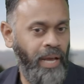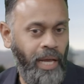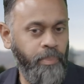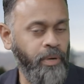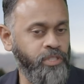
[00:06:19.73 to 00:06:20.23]

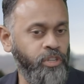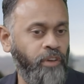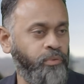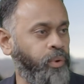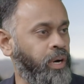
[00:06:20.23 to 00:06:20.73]
enterprise
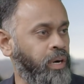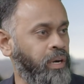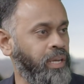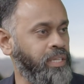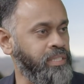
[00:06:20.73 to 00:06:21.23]

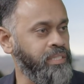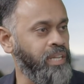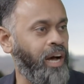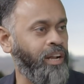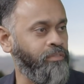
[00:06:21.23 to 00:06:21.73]
software is
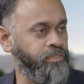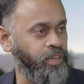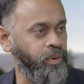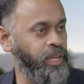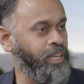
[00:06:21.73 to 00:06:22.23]
not a
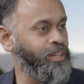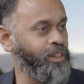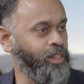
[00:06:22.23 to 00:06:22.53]
very